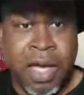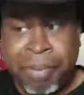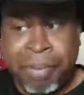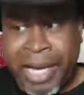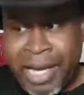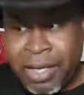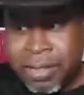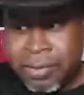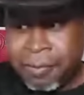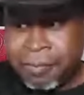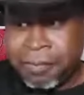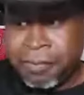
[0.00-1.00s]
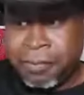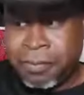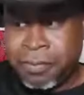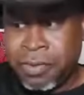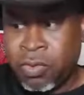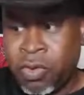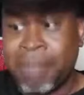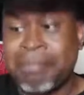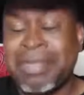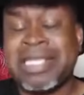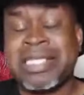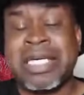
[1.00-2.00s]
But what
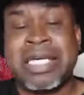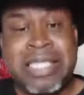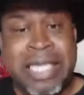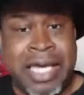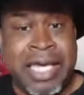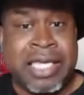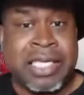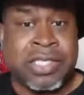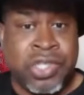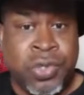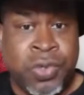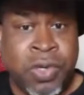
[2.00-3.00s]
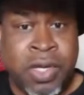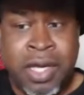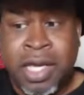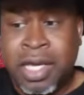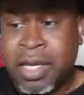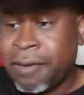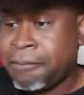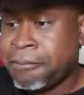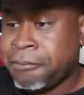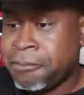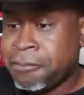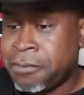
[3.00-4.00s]
Michigan did do,
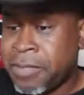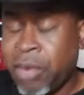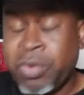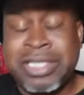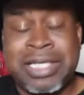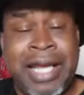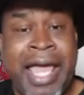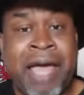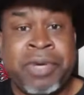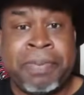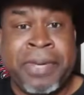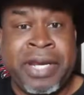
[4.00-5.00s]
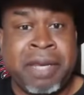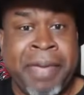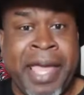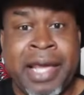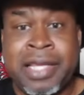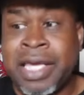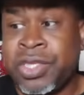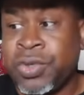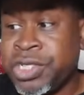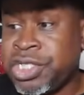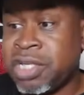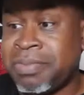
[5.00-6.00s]
they went to the lab with a pen and a pad, and they knew that
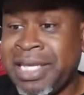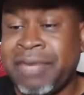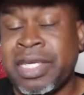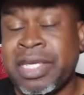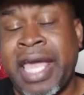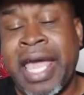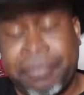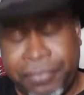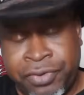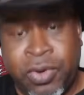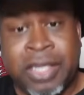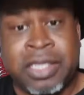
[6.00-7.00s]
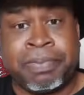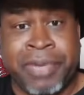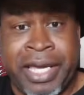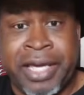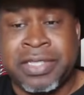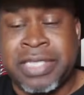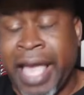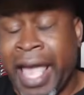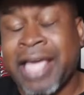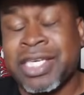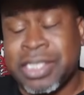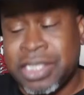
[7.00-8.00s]
she's going to be leaving. And they had a few other players that
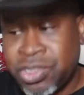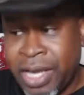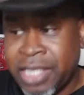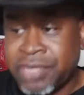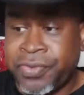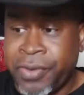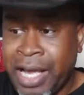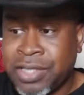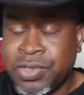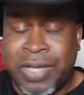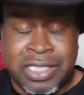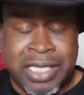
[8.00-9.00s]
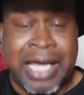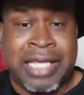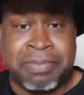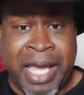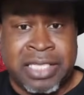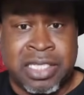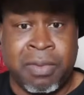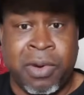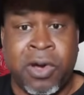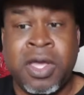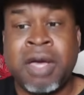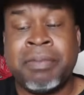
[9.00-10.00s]
actually transferred out too. That's college
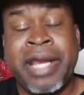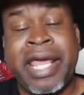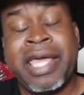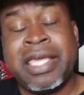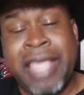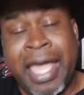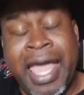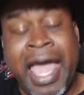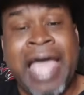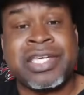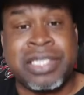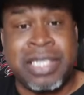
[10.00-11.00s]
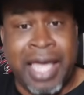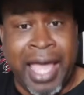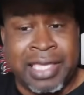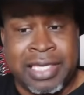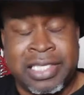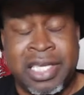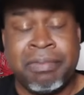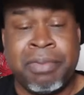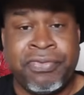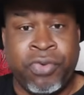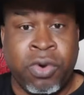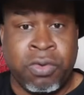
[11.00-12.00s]
basketball. But they actually had the number
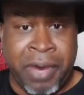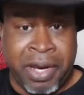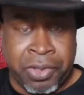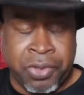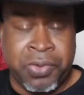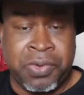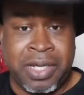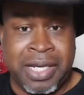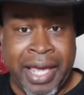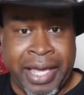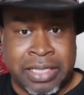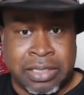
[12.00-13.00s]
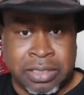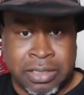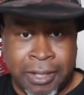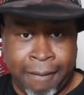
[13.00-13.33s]
4 ranked recruiting class